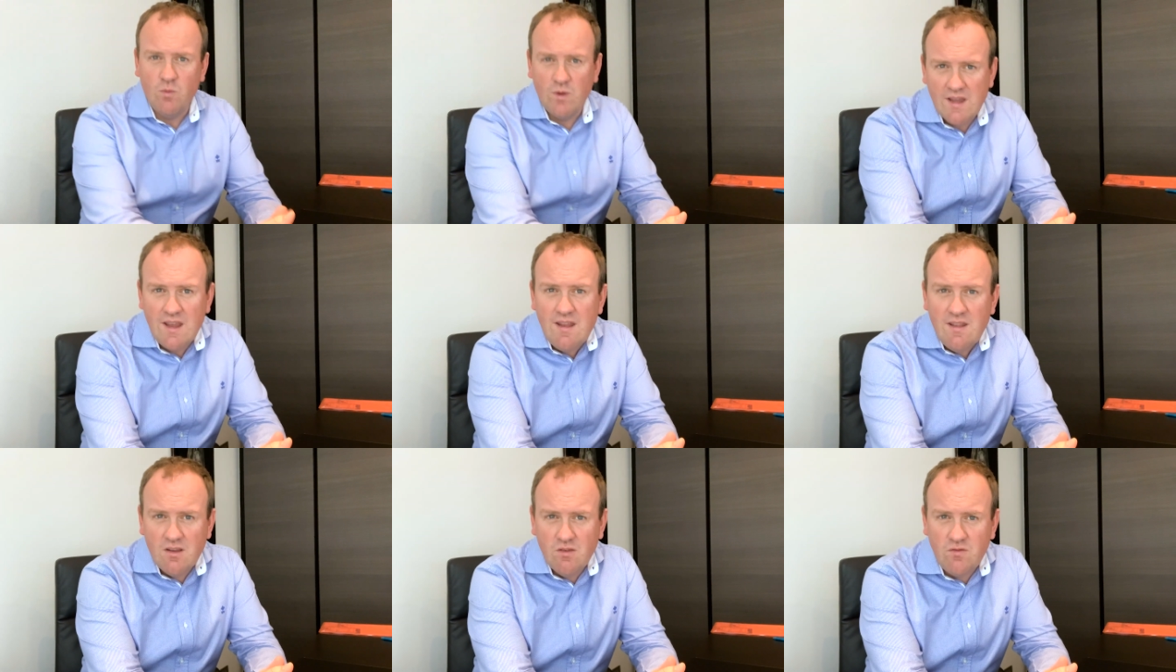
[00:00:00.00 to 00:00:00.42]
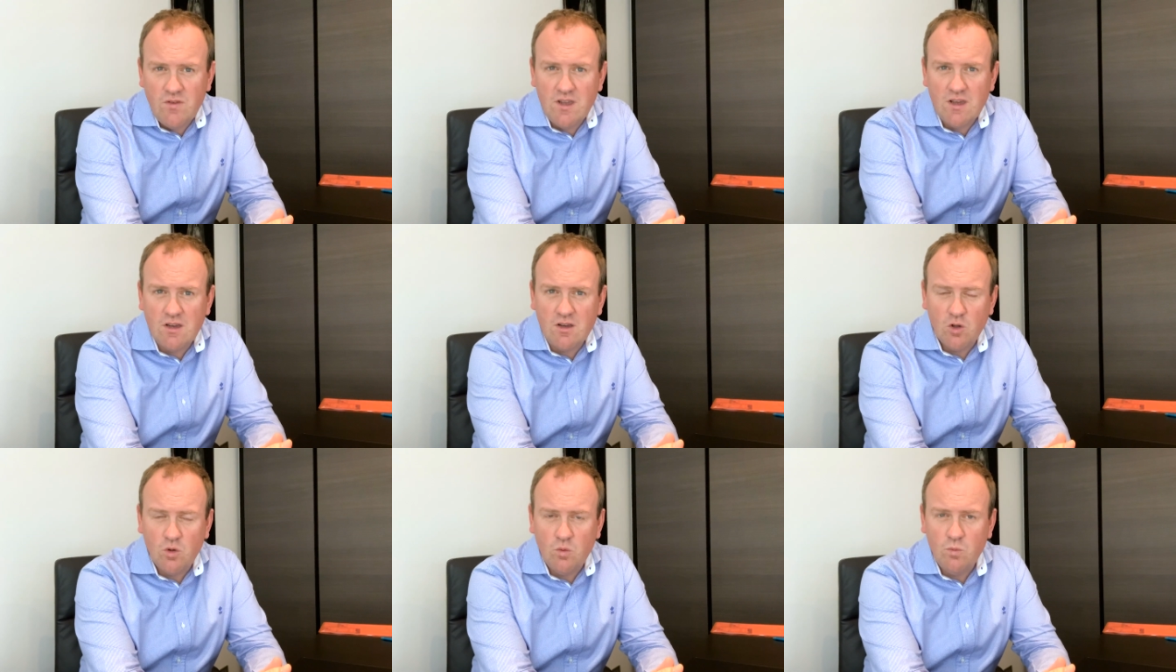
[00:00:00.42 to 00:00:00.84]
within the
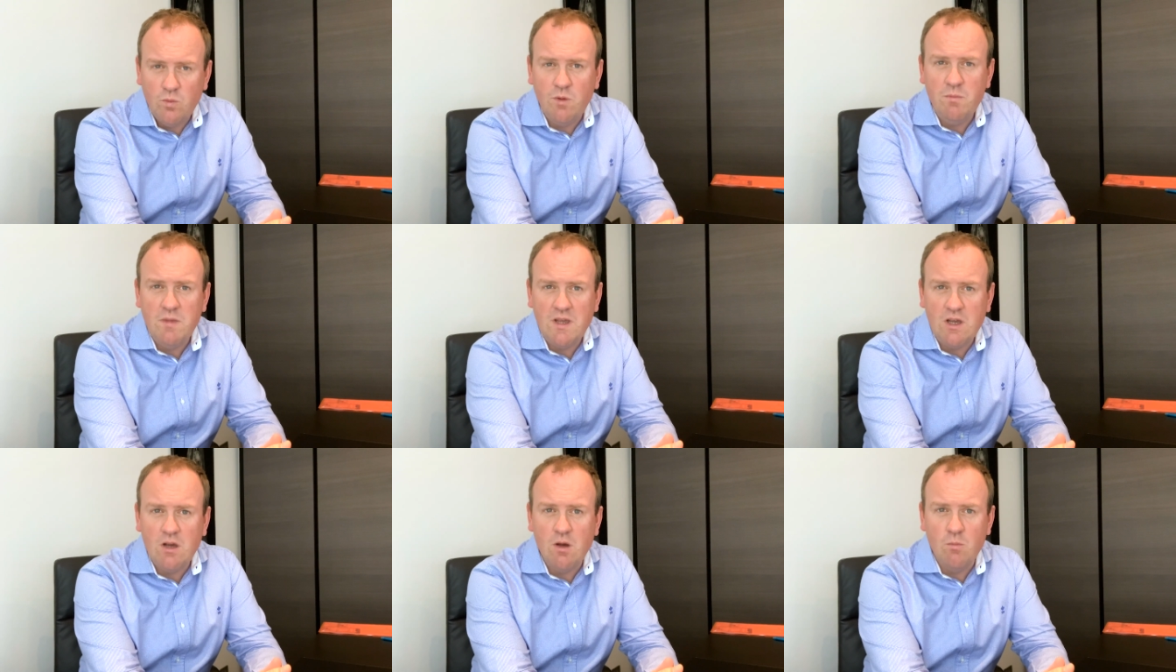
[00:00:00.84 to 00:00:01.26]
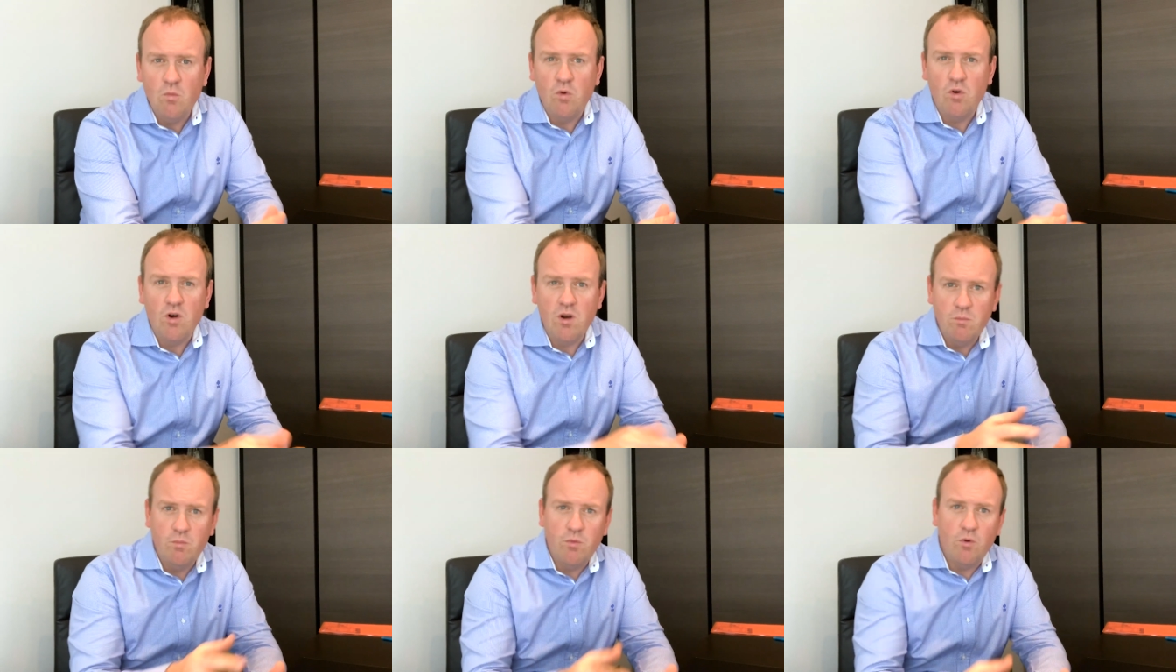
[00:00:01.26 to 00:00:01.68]
vehicle will become
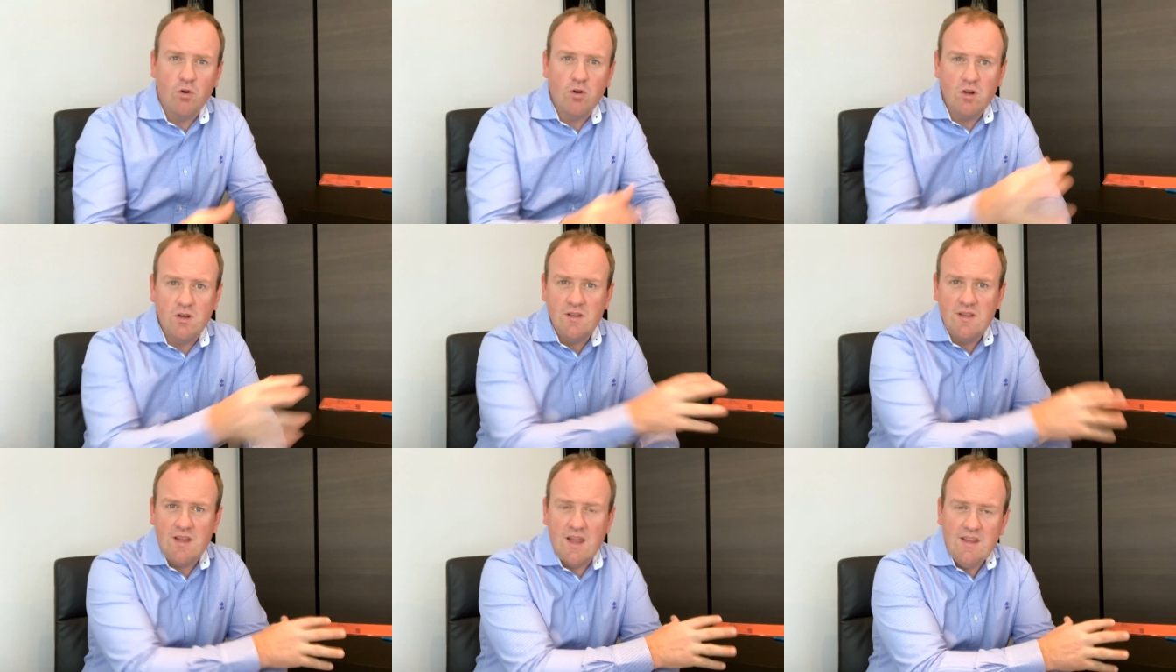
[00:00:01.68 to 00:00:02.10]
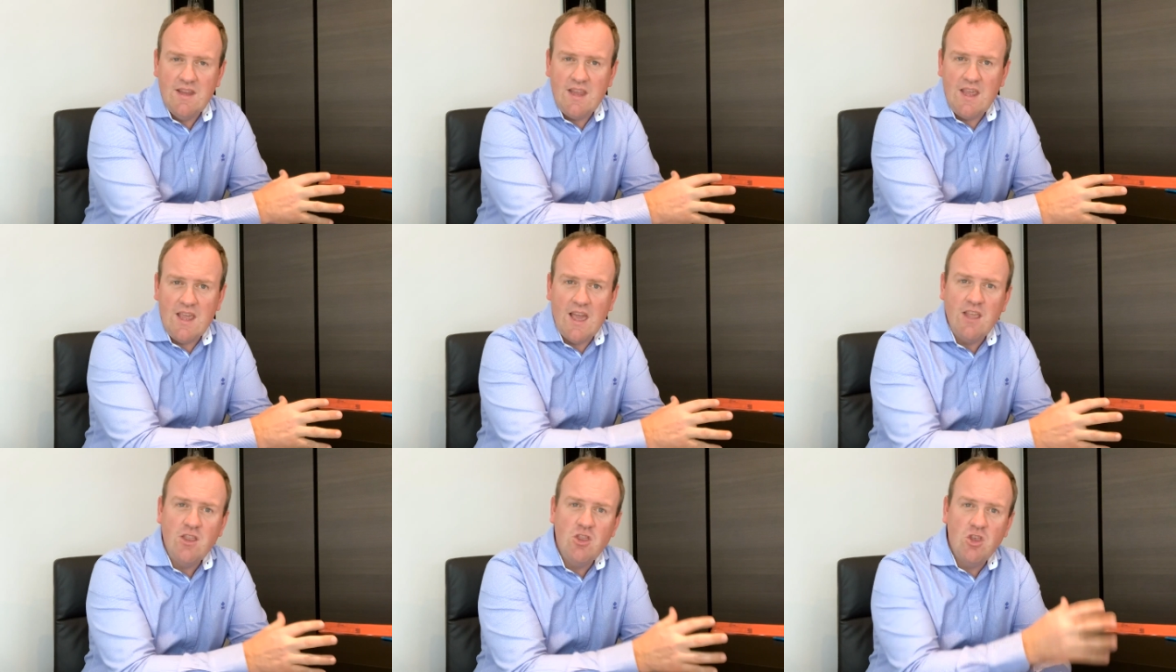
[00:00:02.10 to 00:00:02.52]
more important than
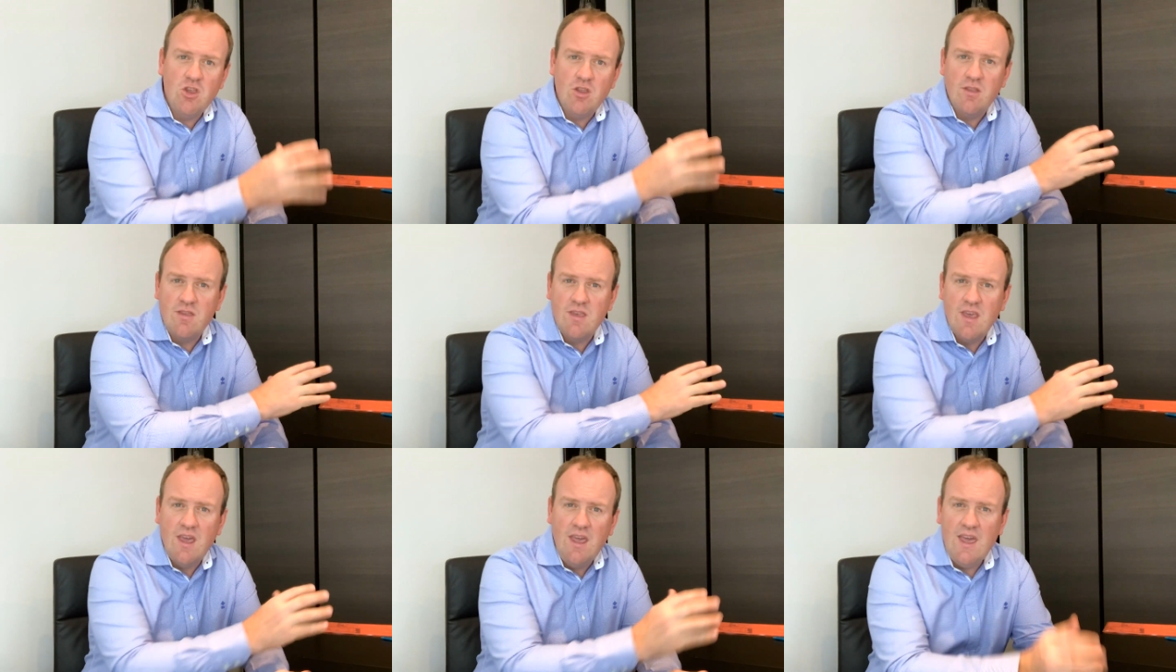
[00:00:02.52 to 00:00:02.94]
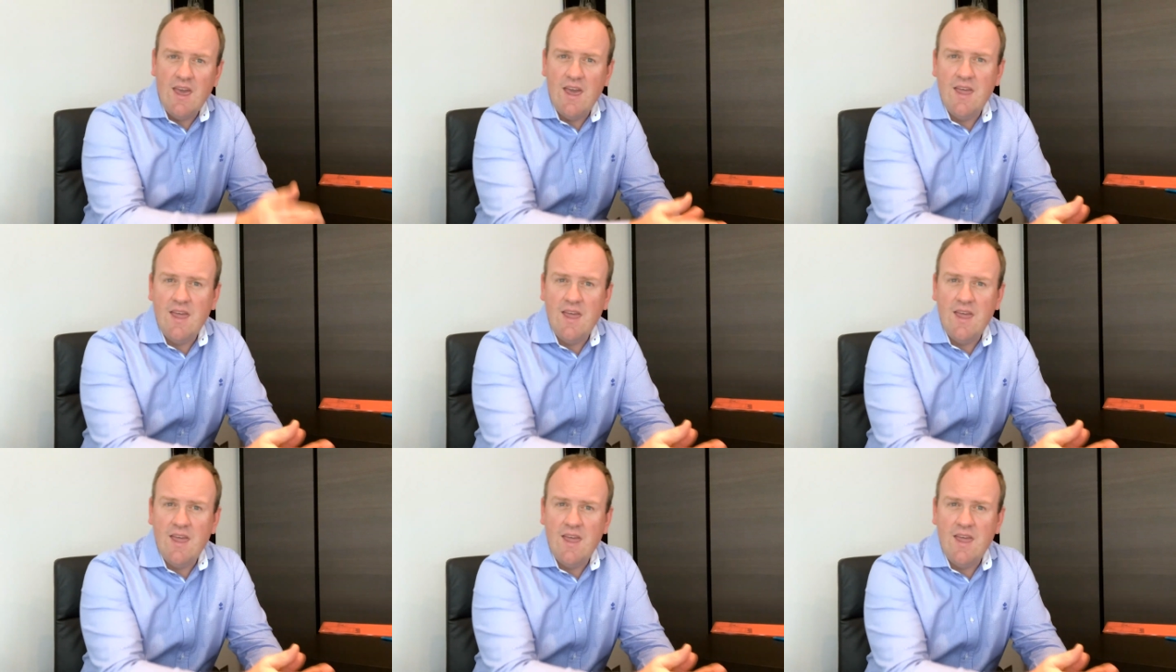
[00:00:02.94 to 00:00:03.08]
the engines